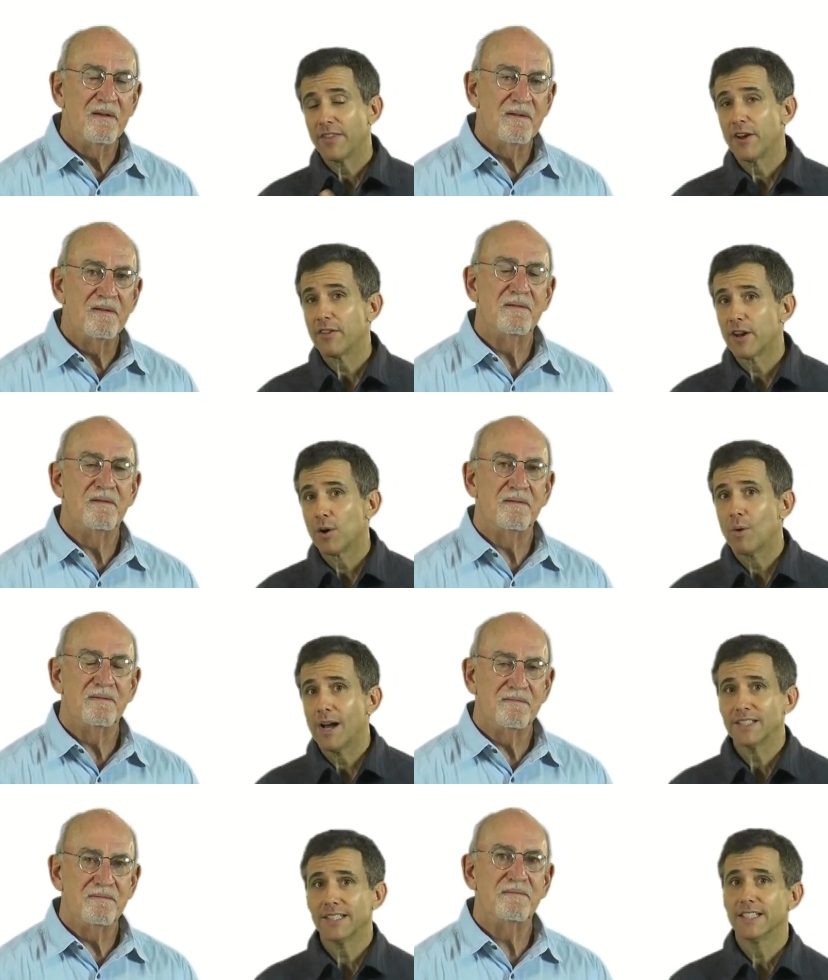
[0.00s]
Speaker 1: there that are
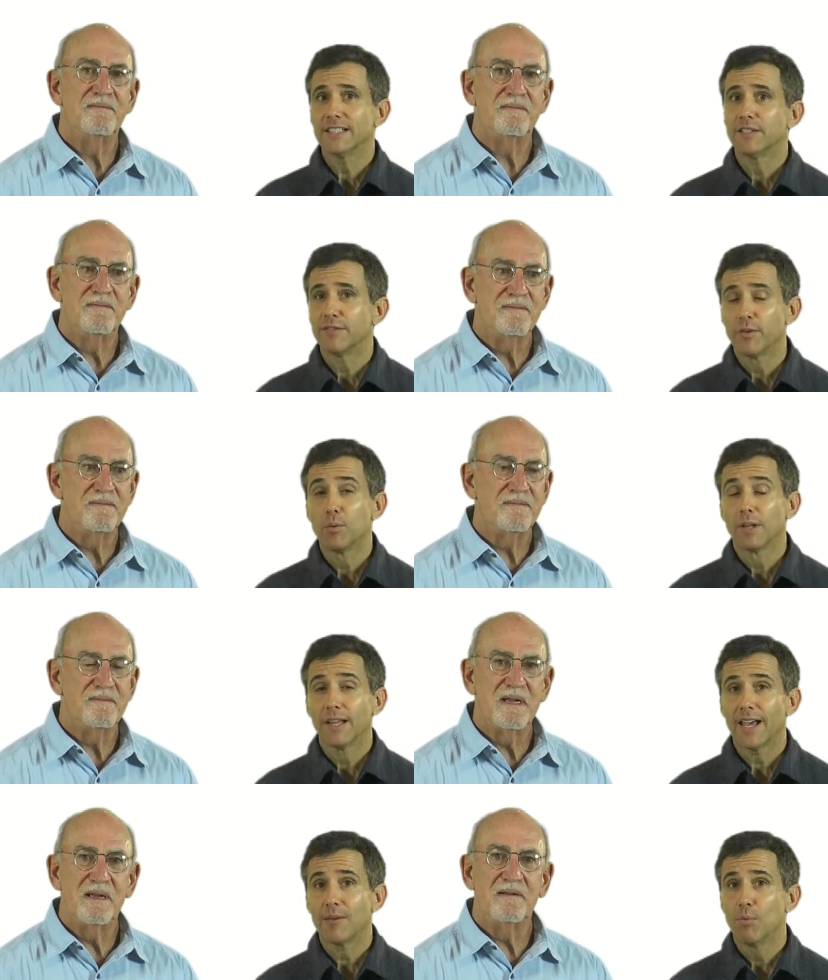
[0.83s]
watching this, if you would
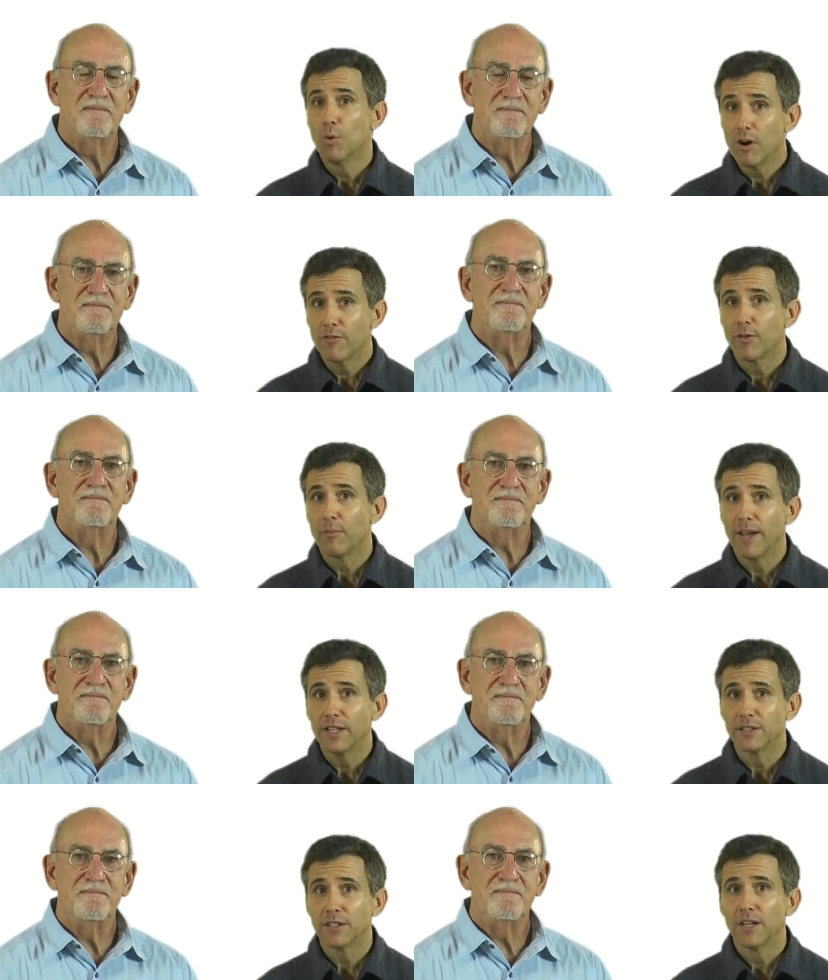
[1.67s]
like more
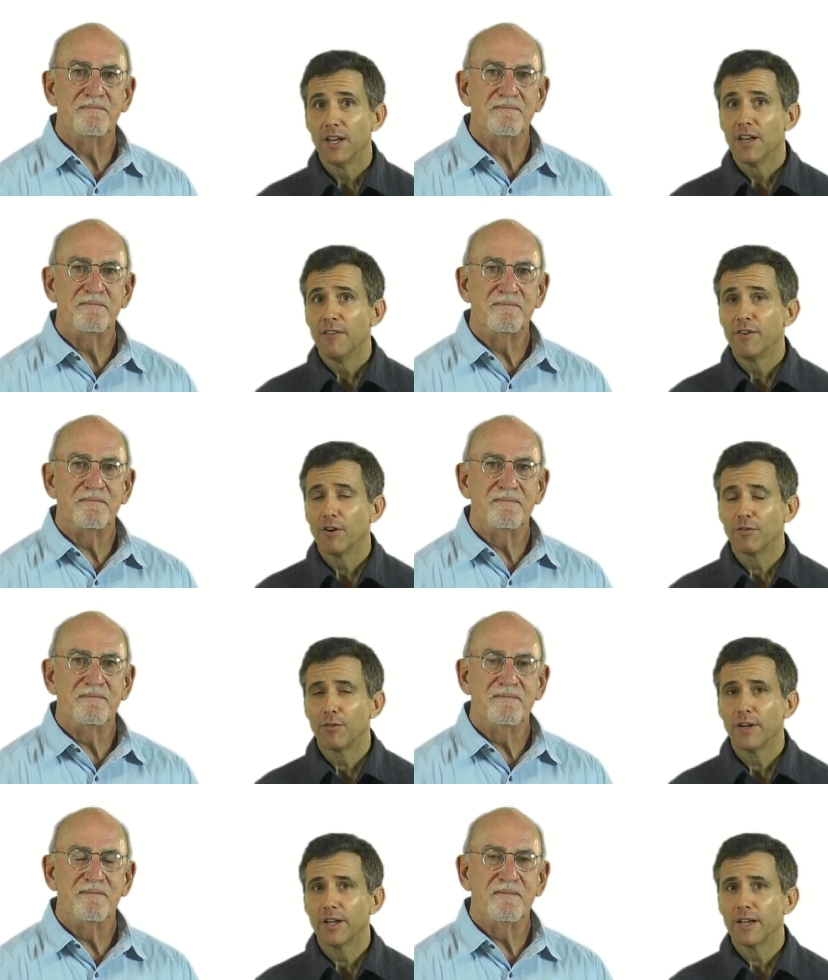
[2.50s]
information, feel
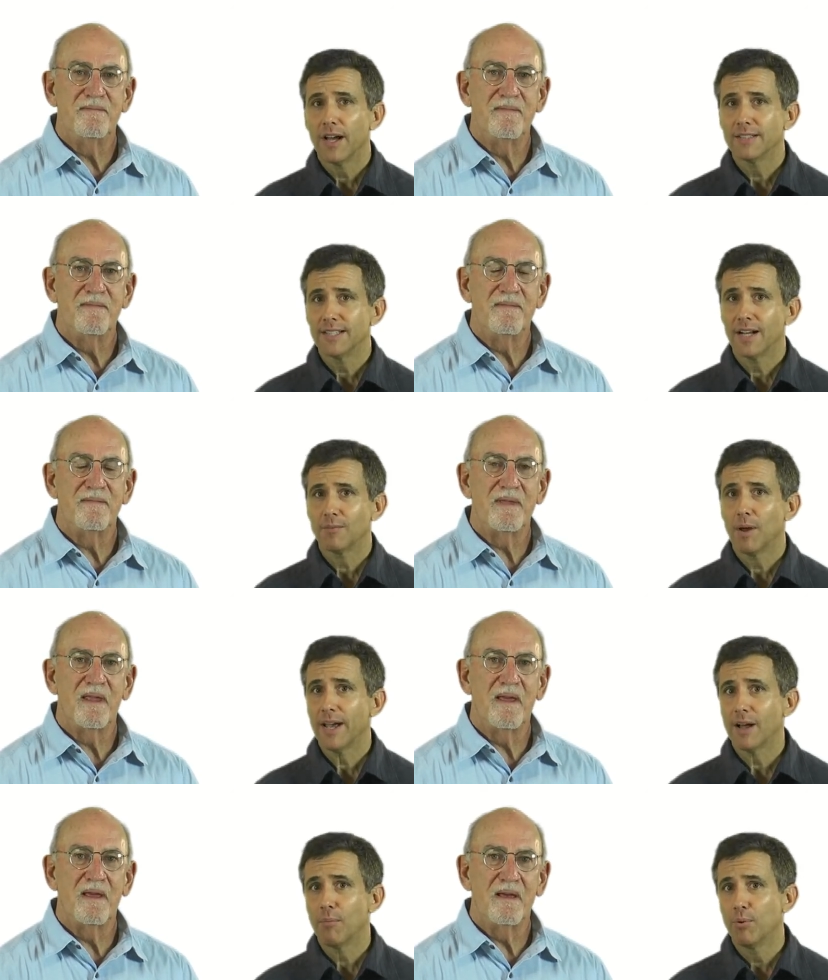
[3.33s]
free to contact
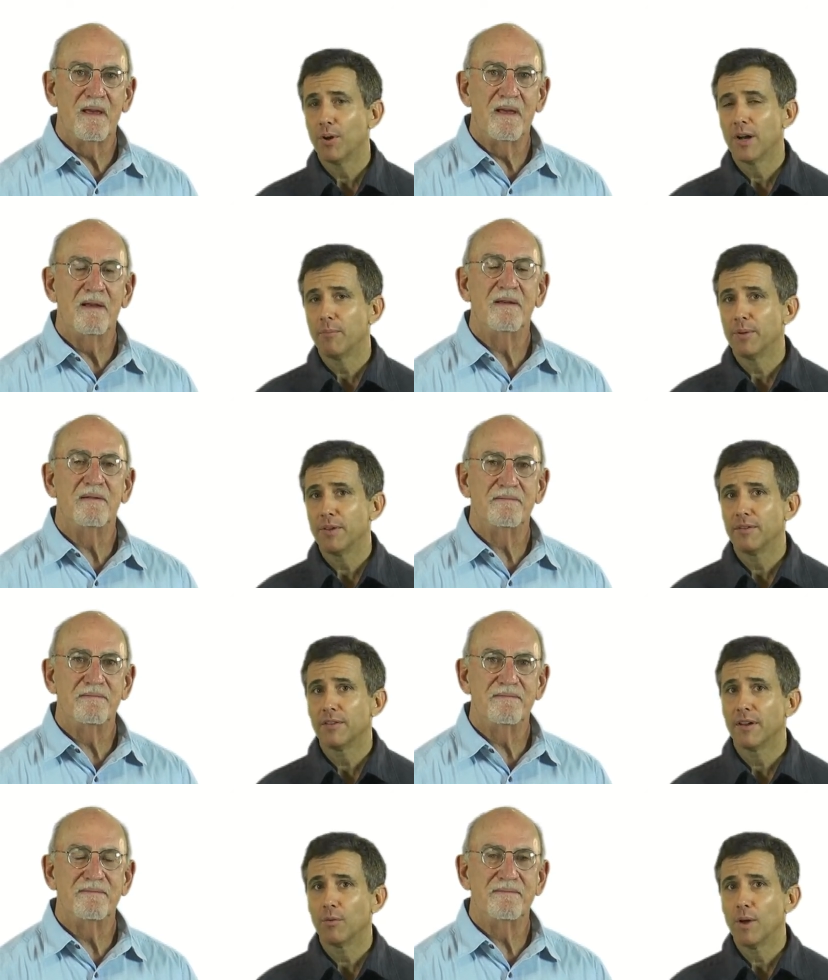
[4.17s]
Mike. I'll put up his
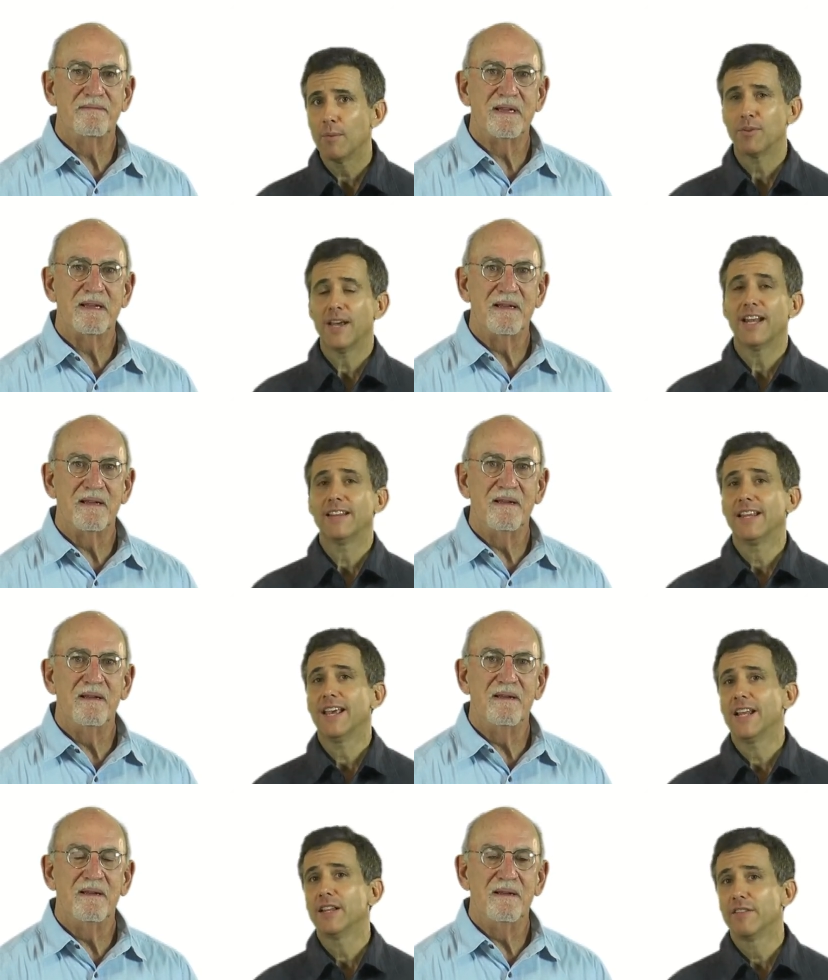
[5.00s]
uh, website at
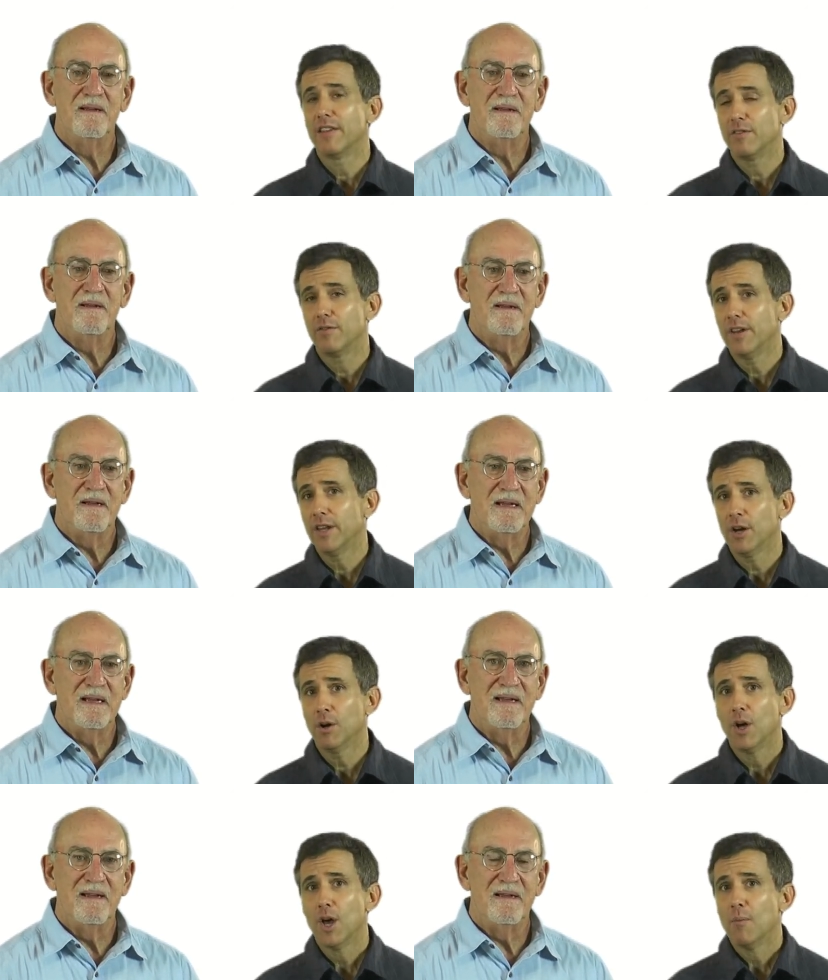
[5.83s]
the end of this video.